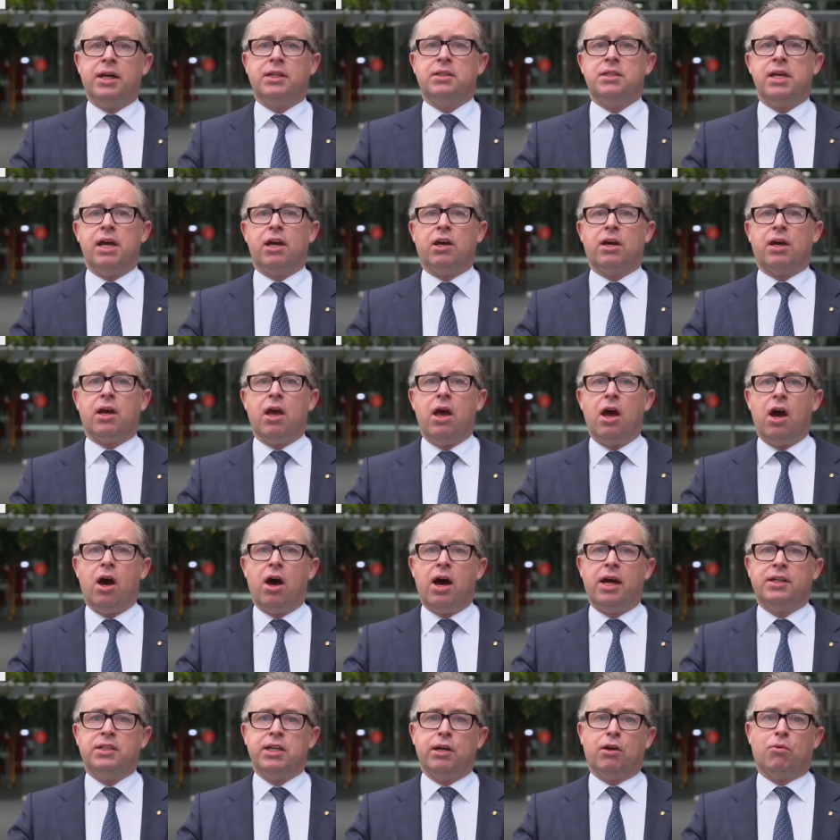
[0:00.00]
think
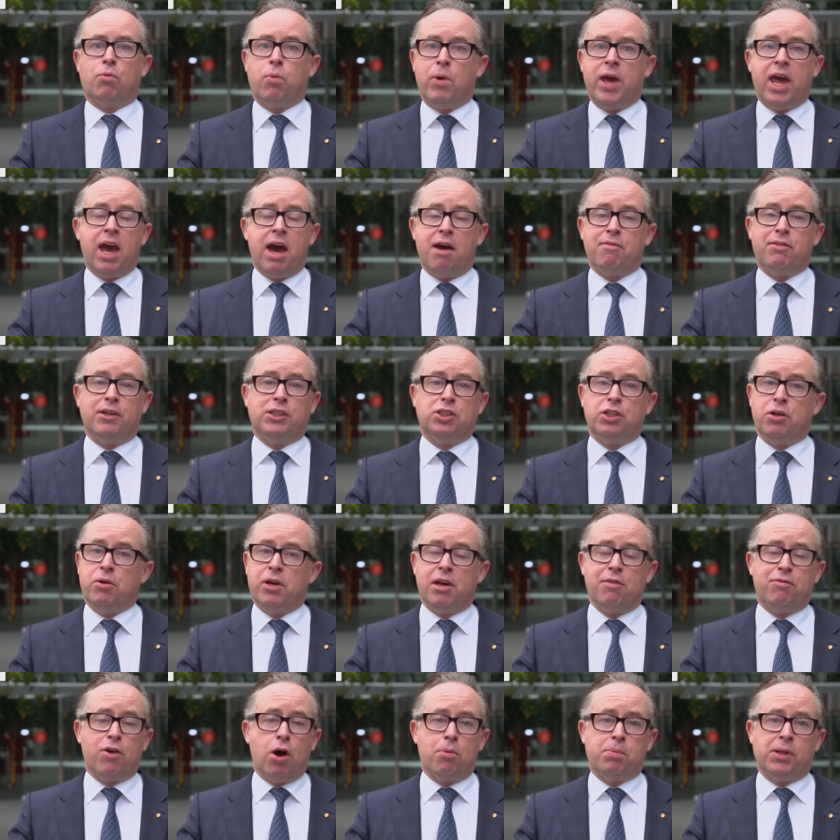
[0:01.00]
we have a
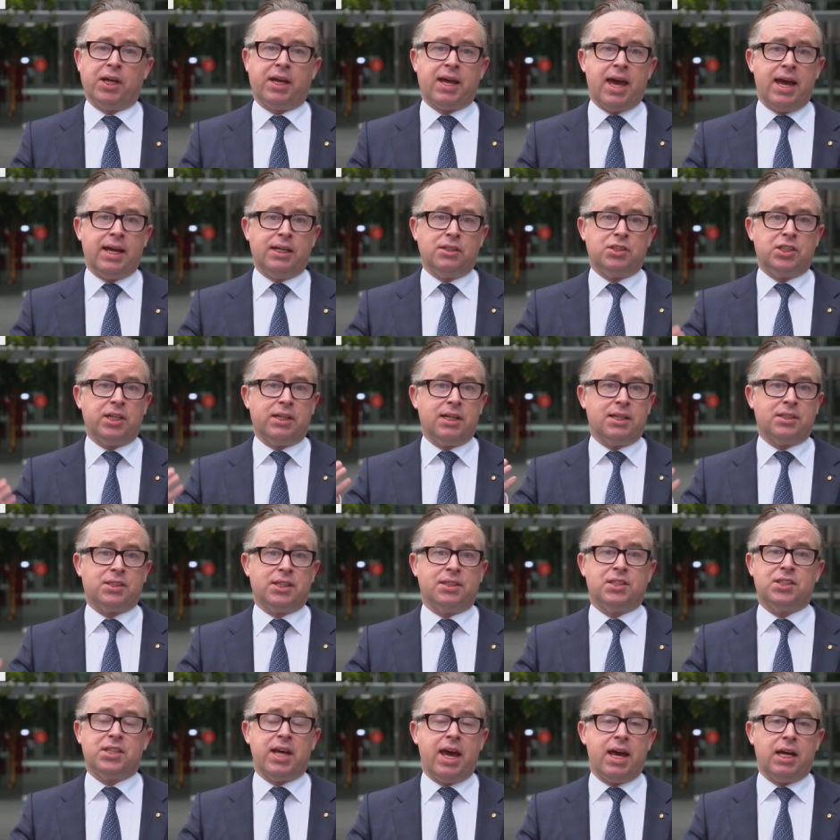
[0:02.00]
duty of obligation, as
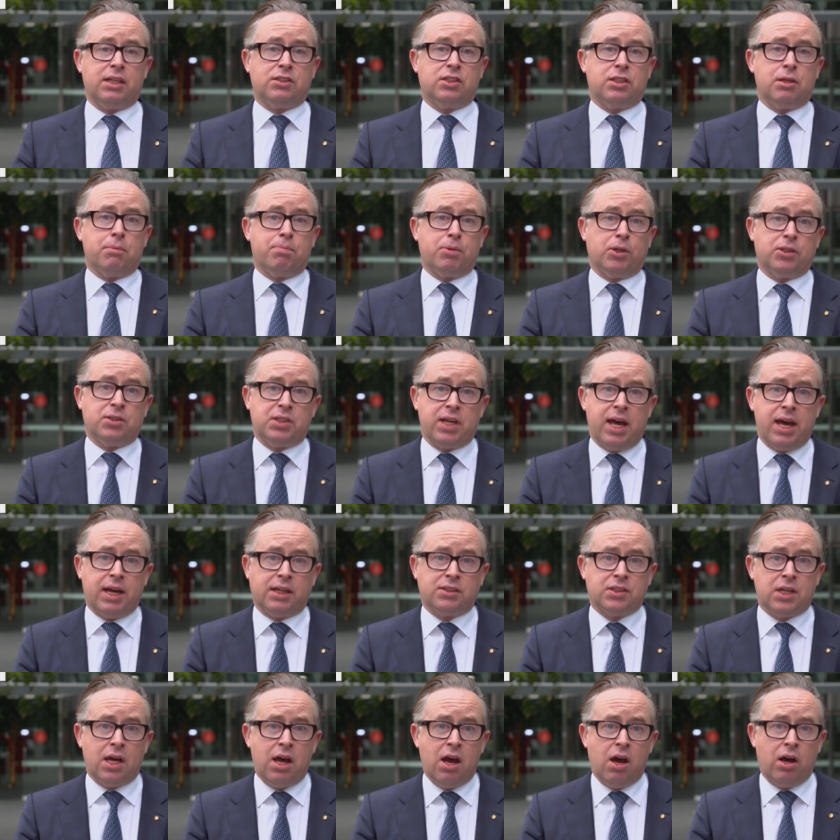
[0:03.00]
I said, to
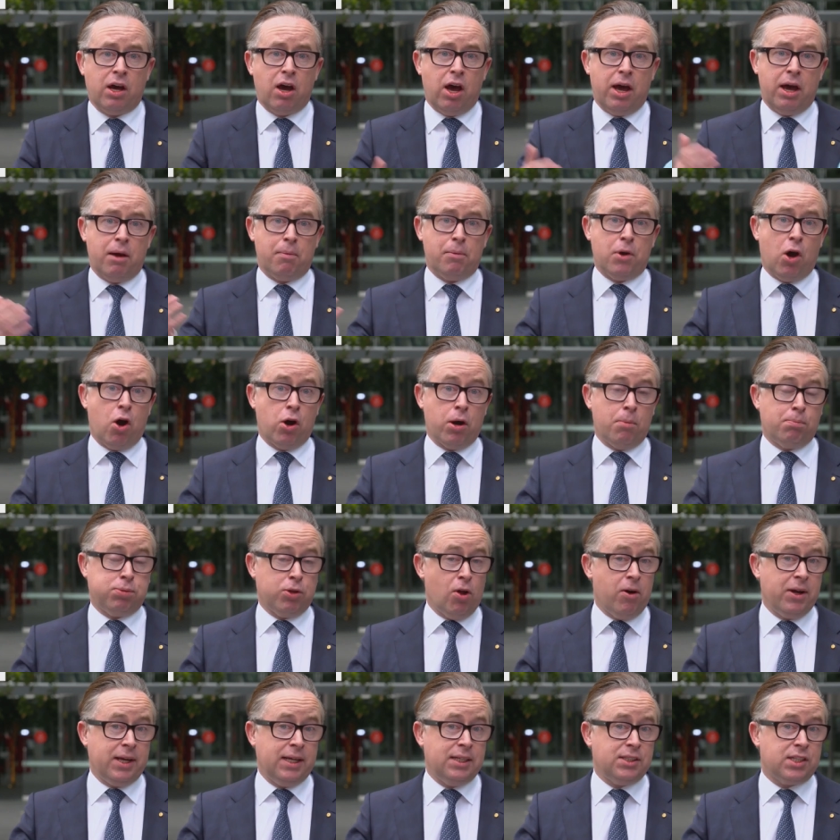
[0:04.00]
protect our
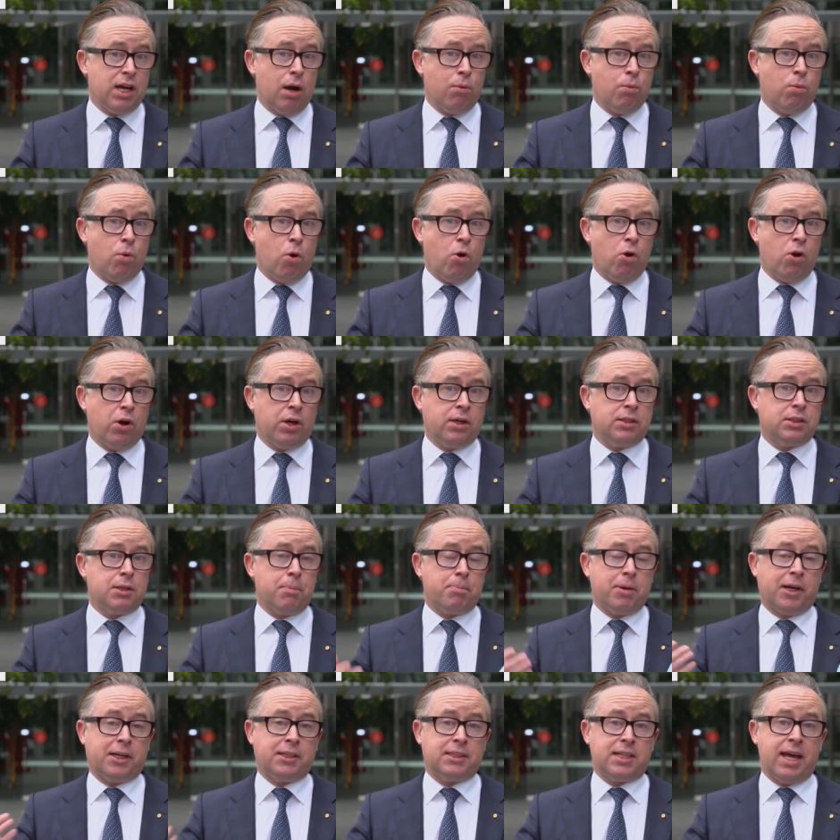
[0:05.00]
employees at work, to
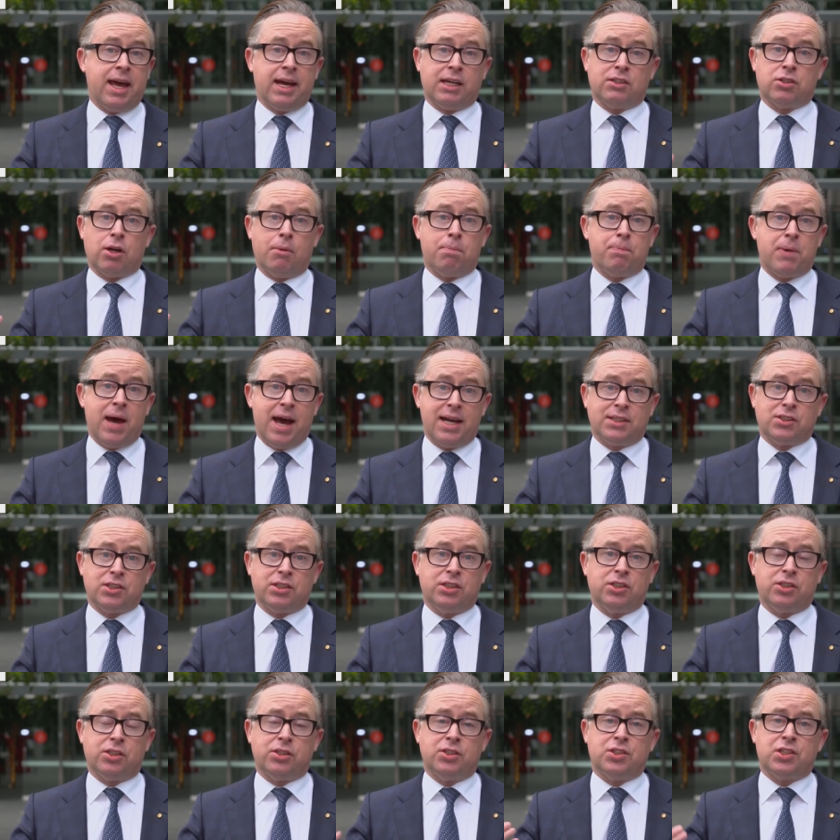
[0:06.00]
protect our
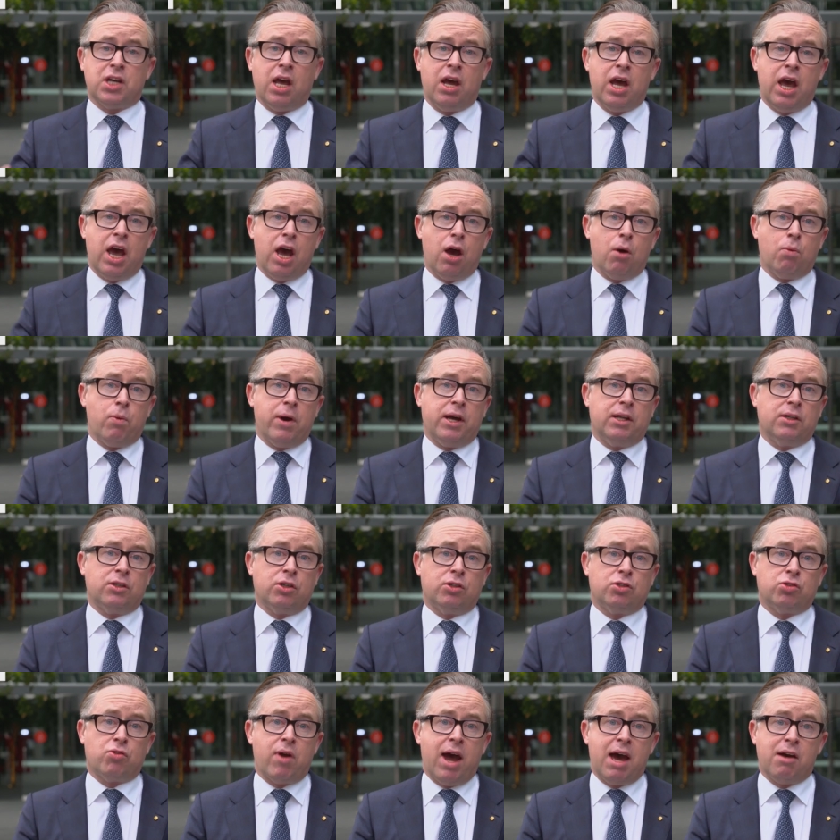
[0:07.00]
passengers when they're
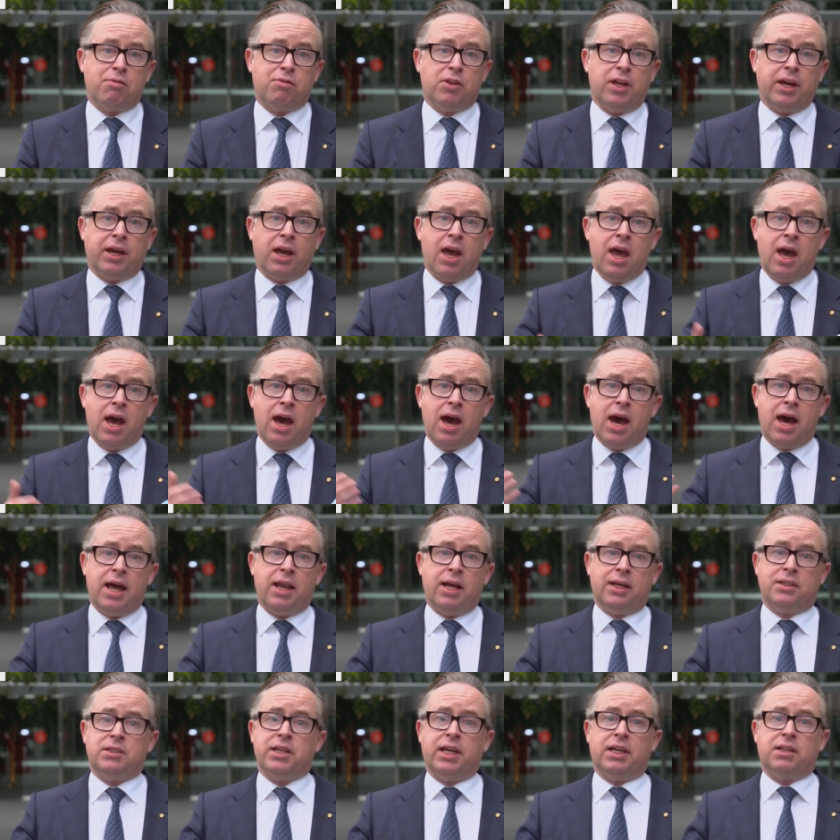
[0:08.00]
travelling. And
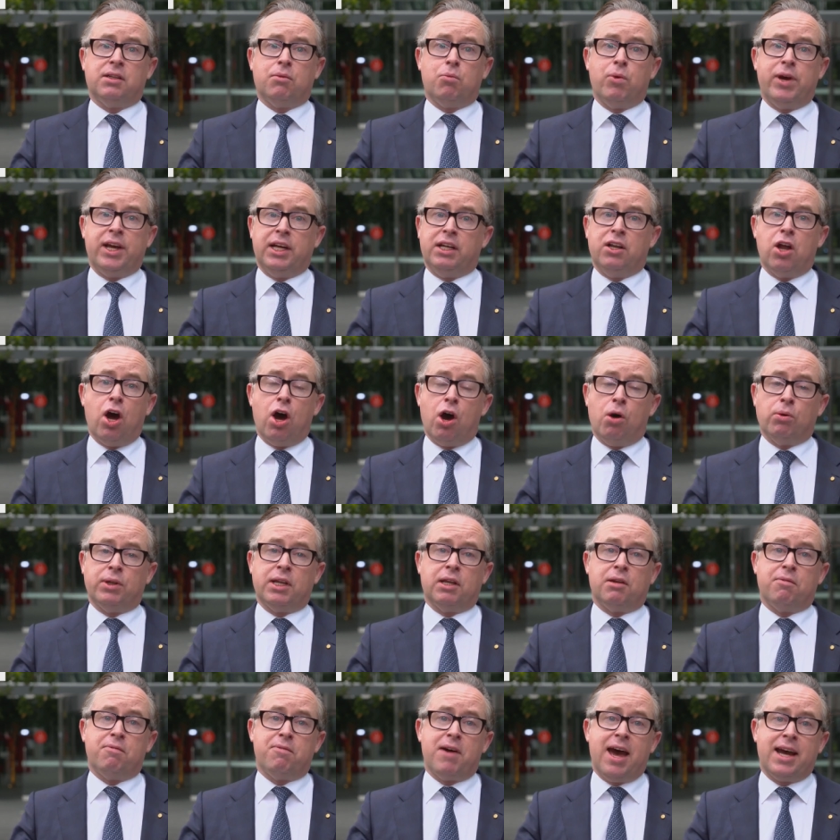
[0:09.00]
I think we know
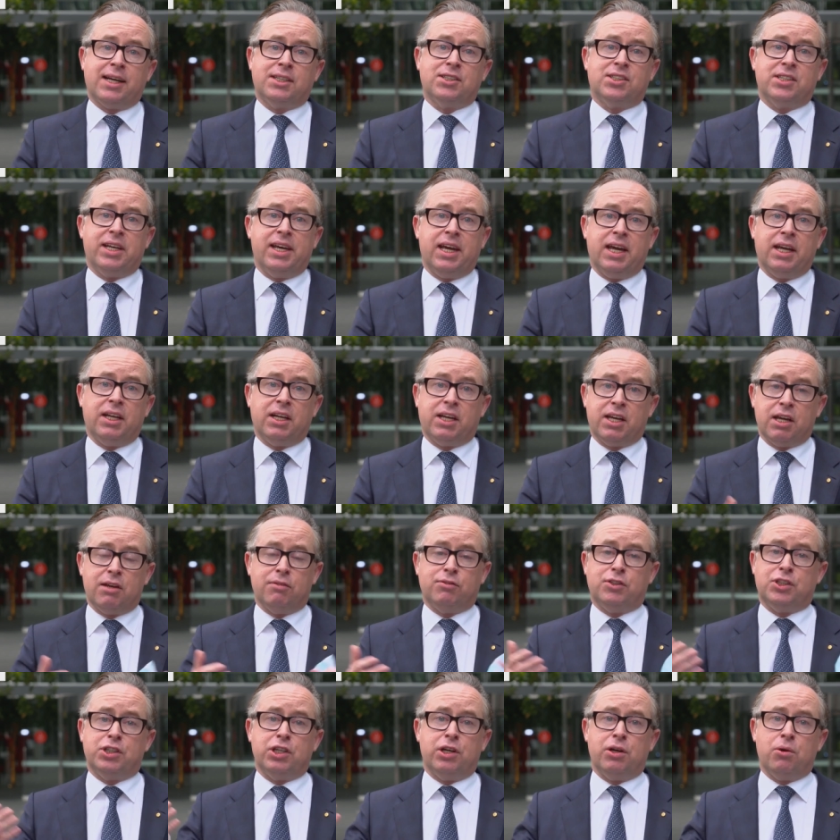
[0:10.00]
that a vaccine
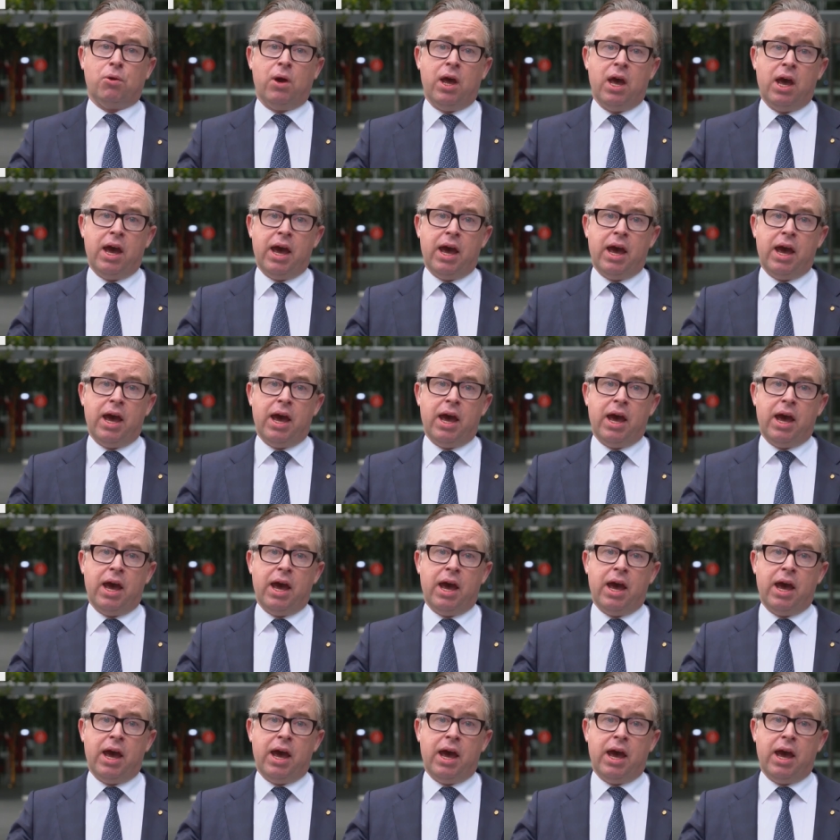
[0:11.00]
gives you